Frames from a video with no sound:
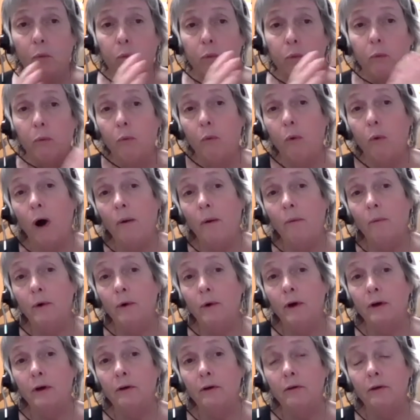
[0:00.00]
what
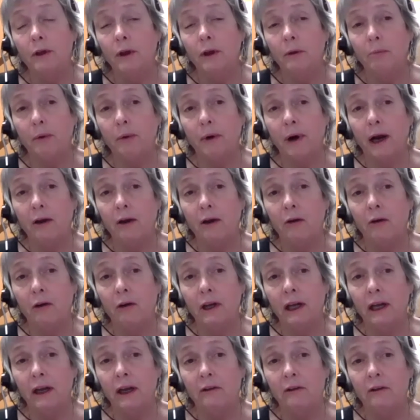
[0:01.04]
were the
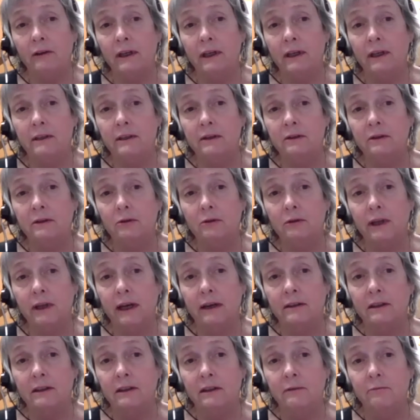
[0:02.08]
priority health needs in
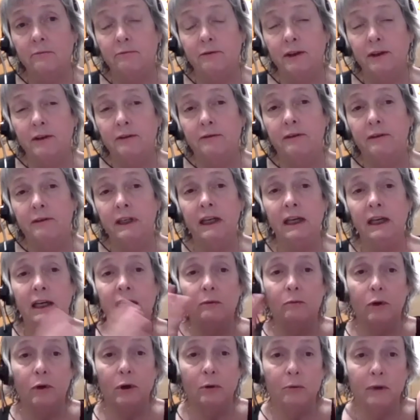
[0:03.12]

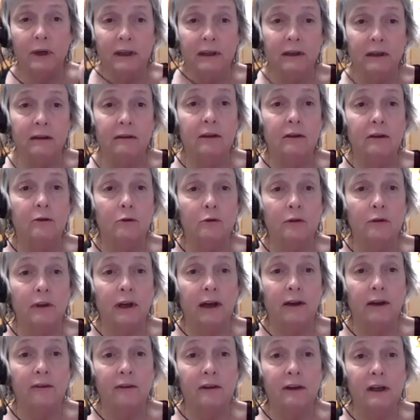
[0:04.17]
2015 when we did the
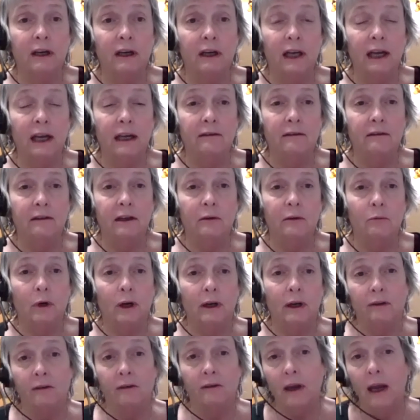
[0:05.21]
2018
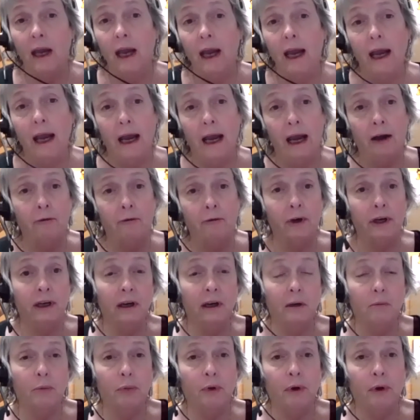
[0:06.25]
ones? Have we
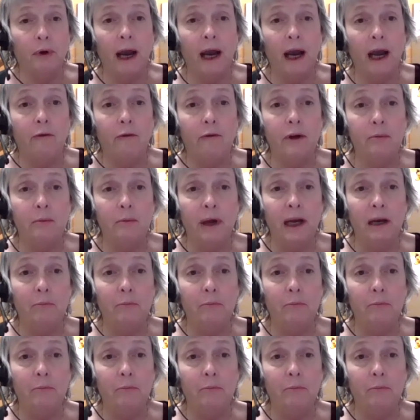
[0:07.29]
made